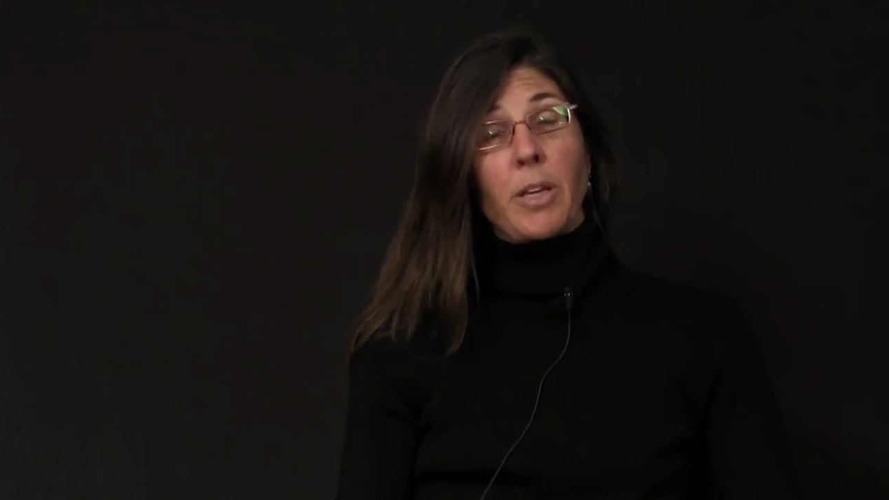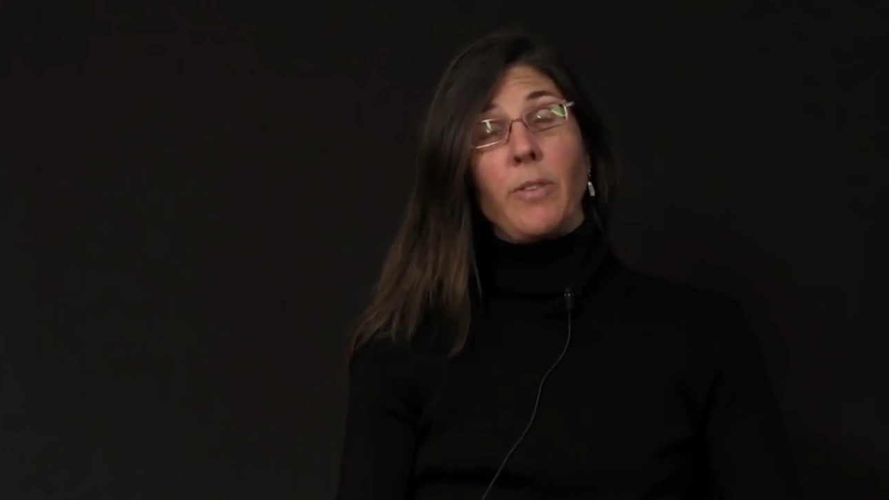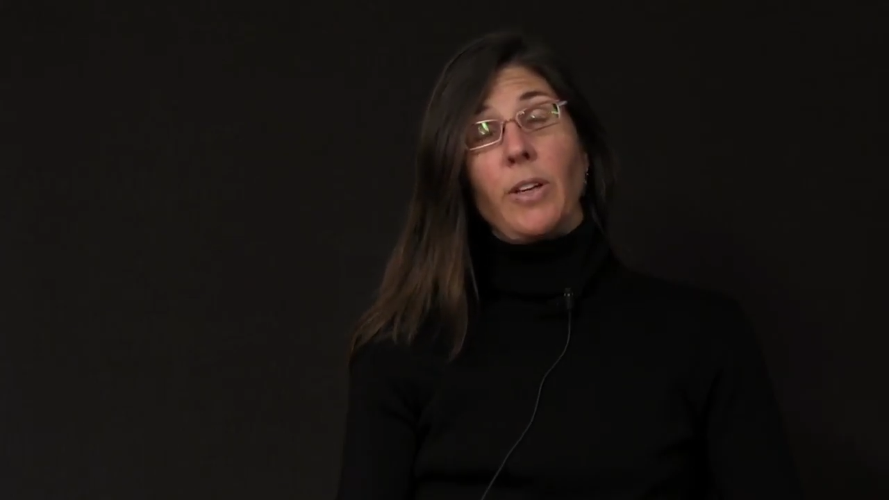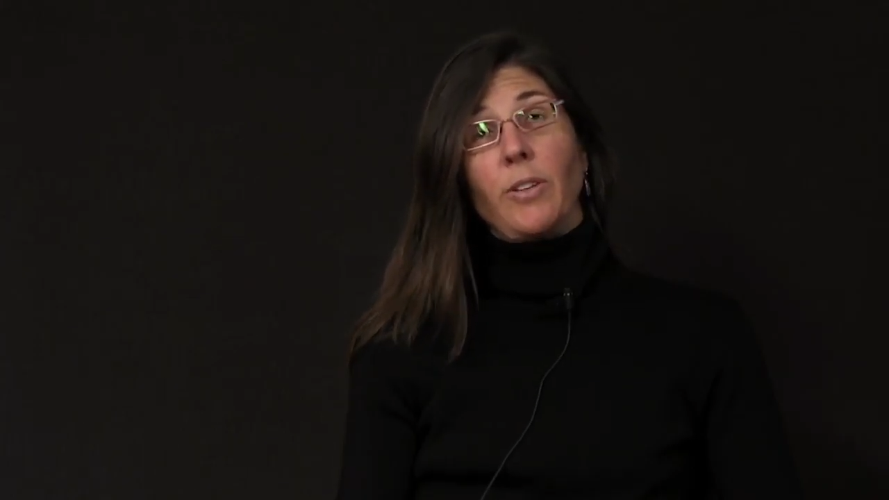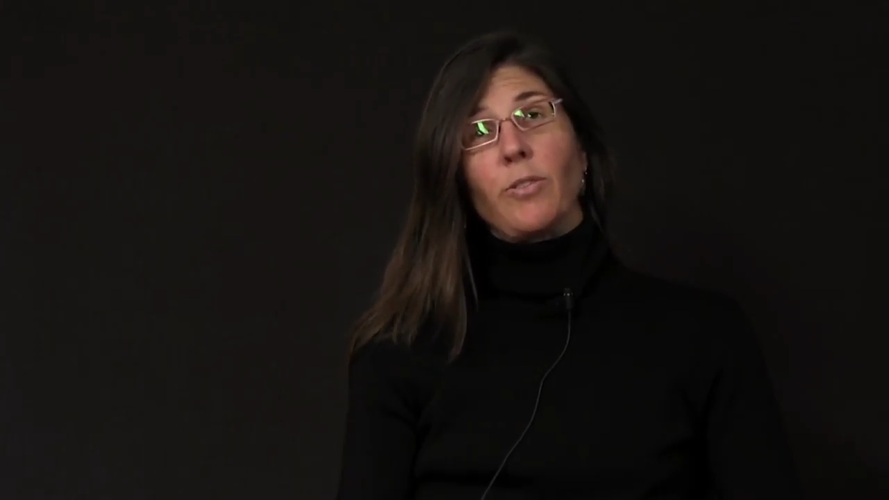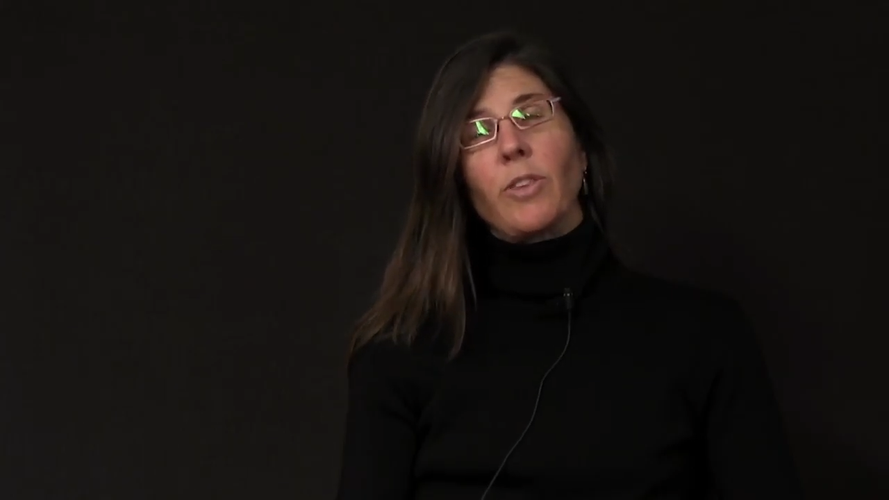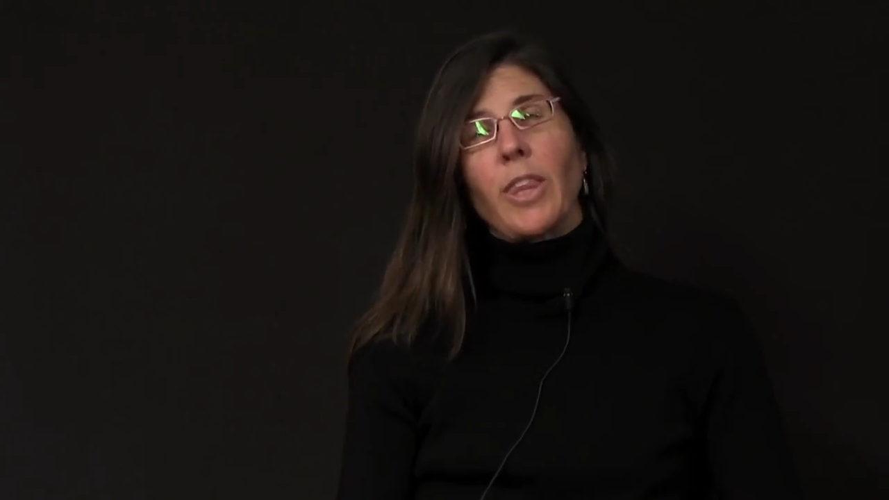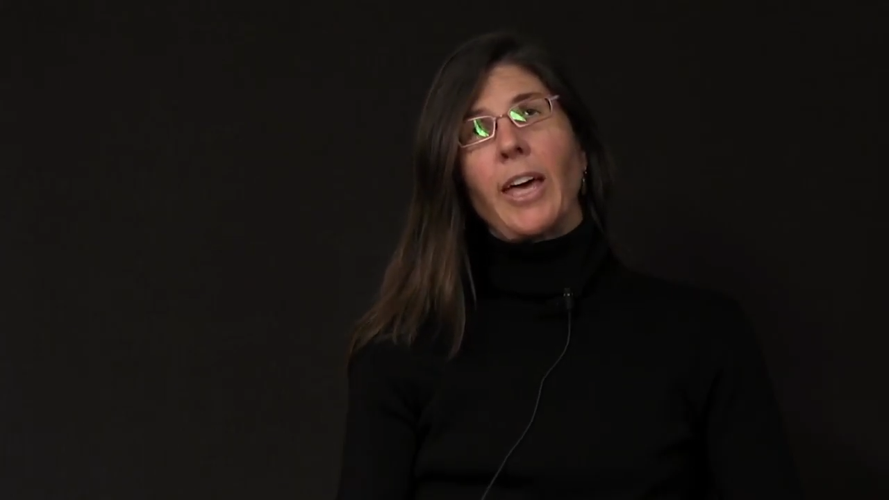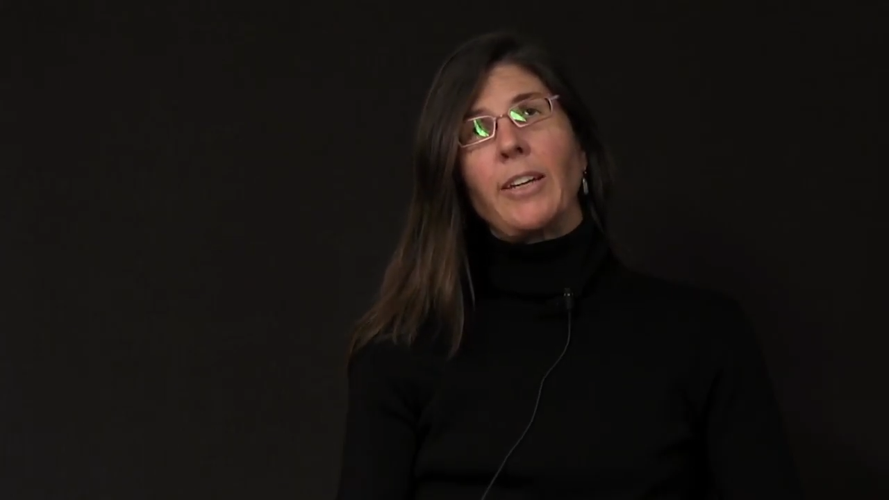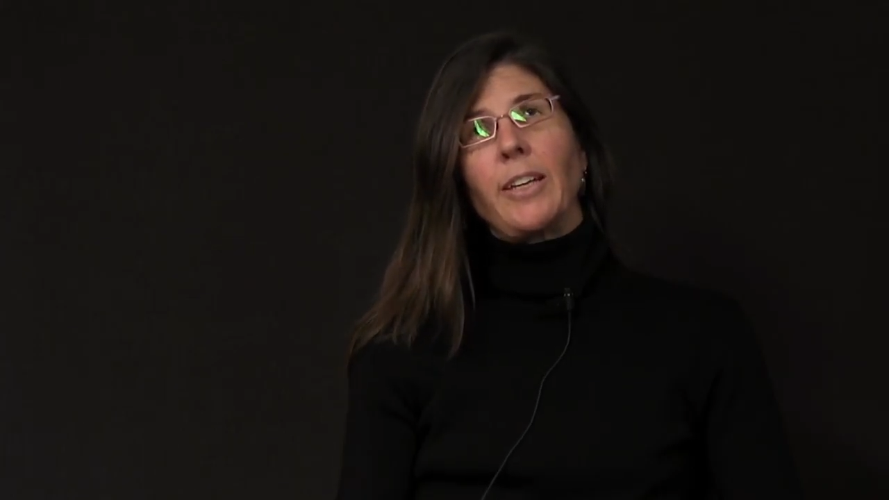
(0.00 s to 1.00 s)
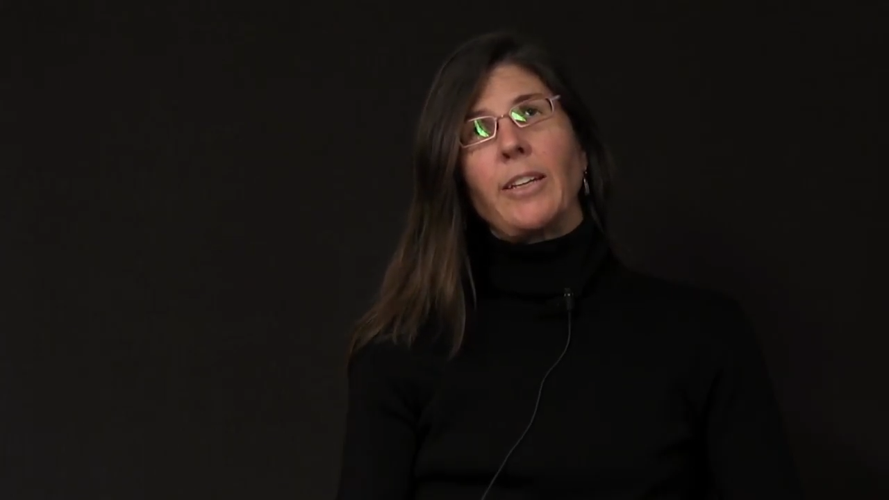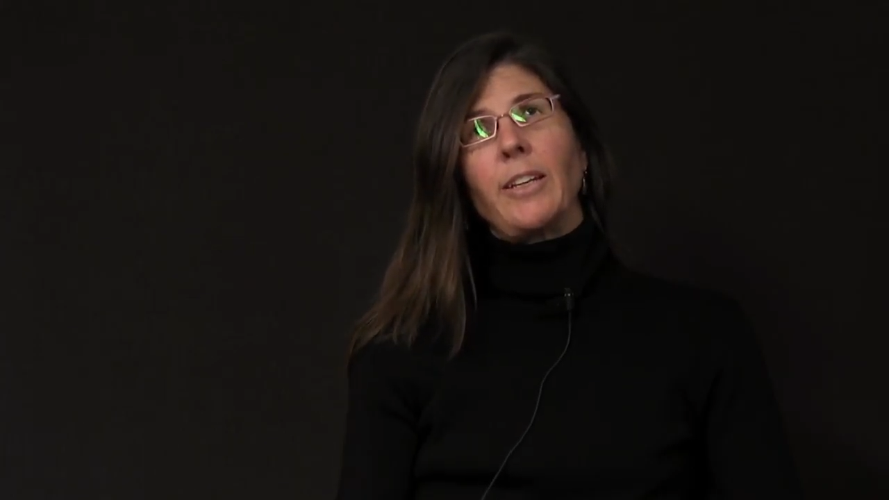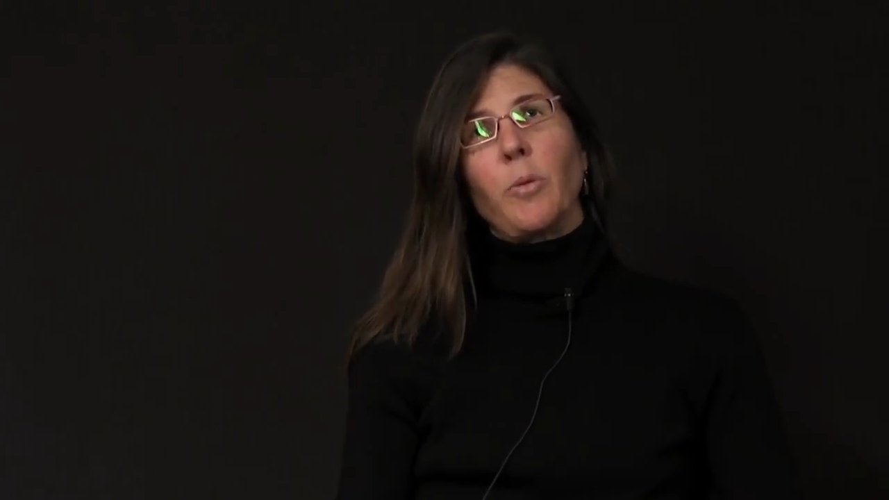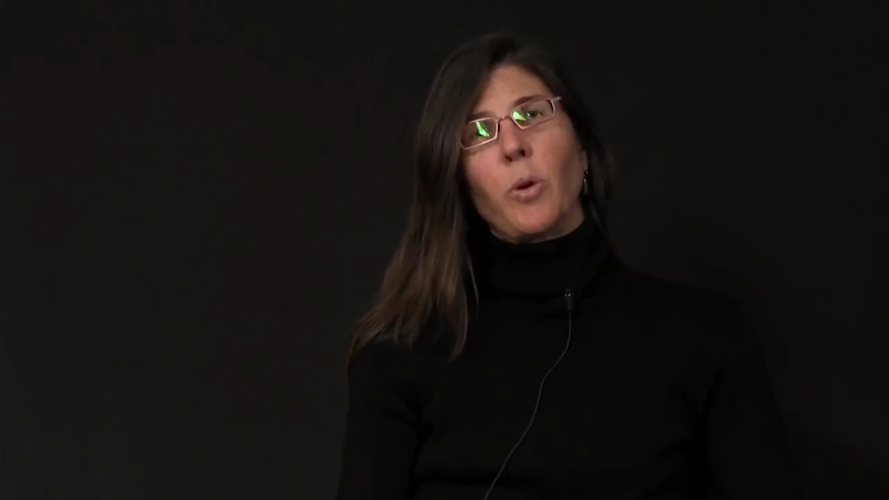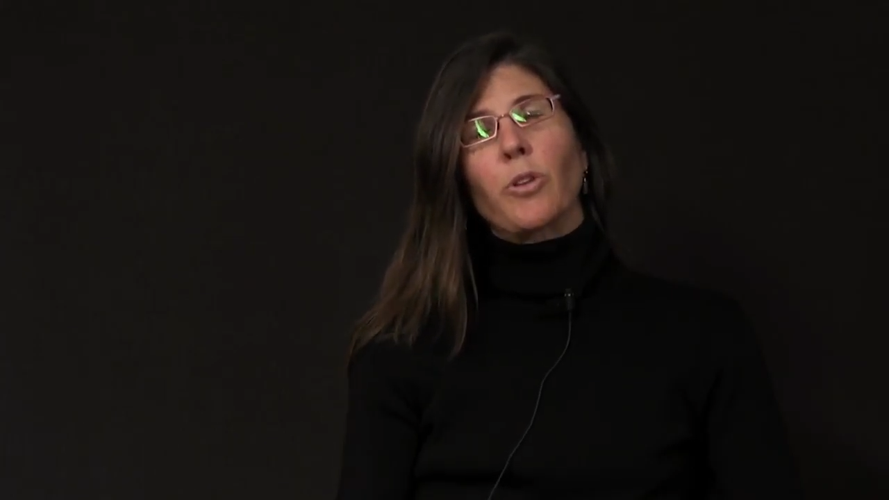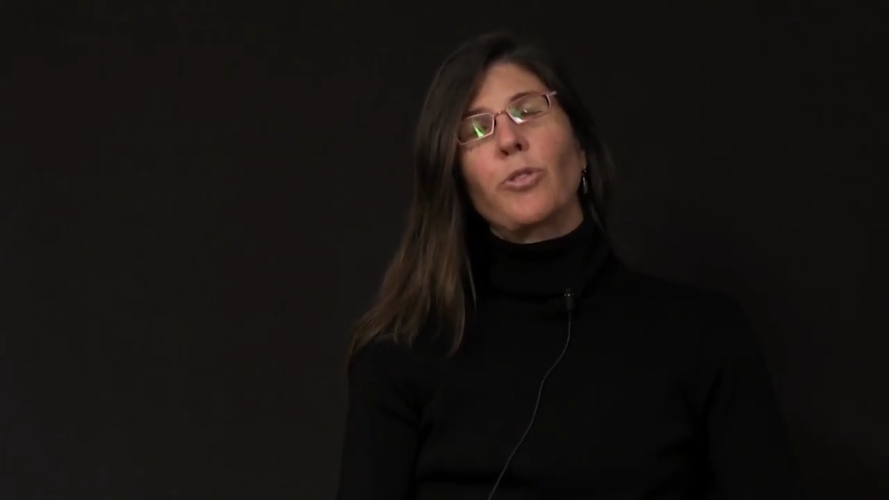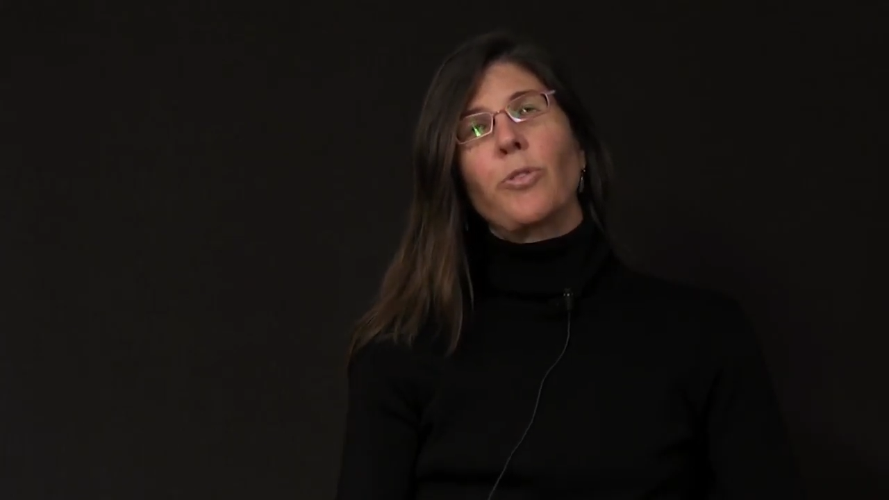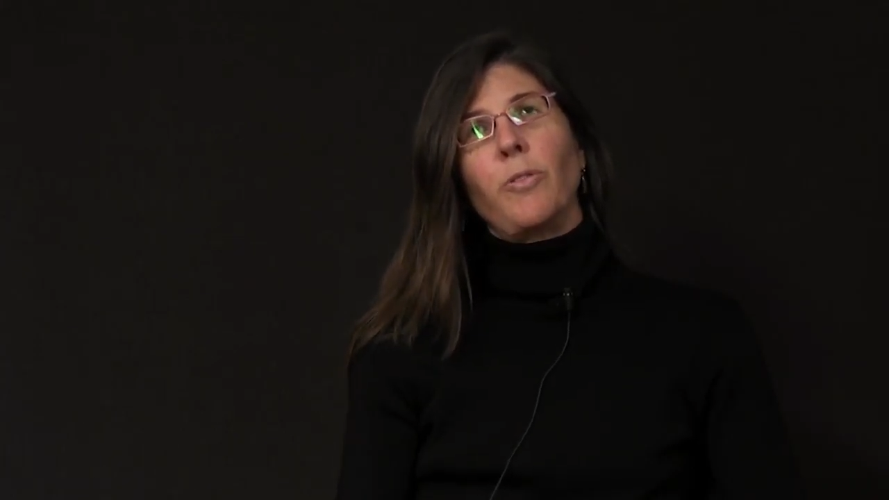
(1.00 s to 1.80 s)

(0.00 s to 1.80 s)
convinced that it, it works